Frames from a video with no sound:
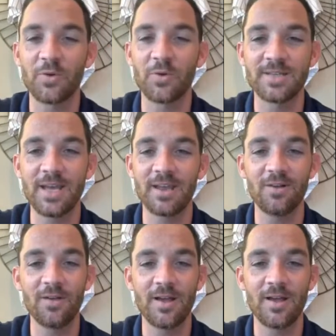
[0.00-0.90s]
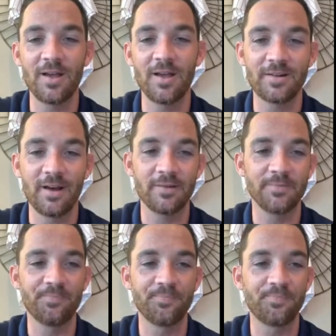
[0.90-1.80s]
If I was choosing
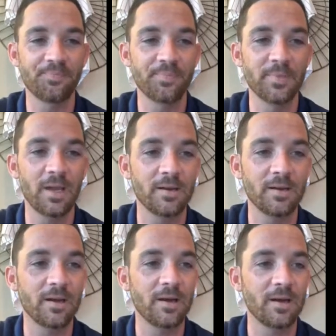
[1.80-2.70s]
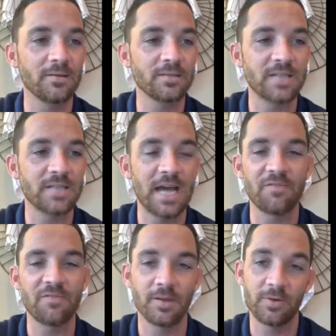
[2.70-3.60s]
between Tannehill
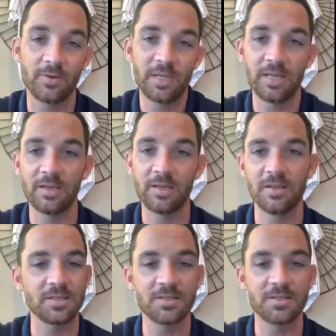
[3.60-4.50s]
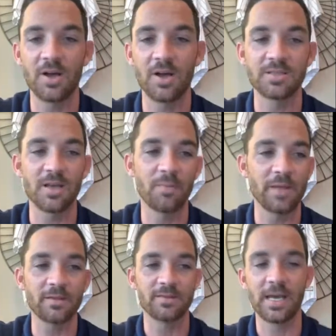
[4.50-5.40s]
and Stafford,
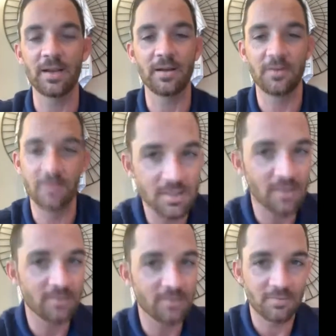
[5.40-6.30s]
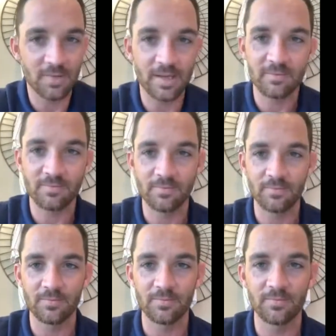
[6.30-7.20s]
it's a toss up. I think
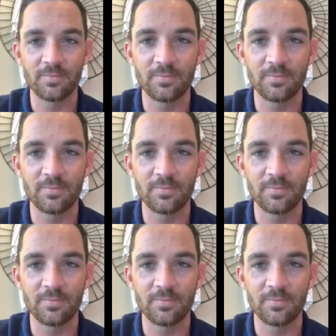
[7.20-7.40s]
Tannehill is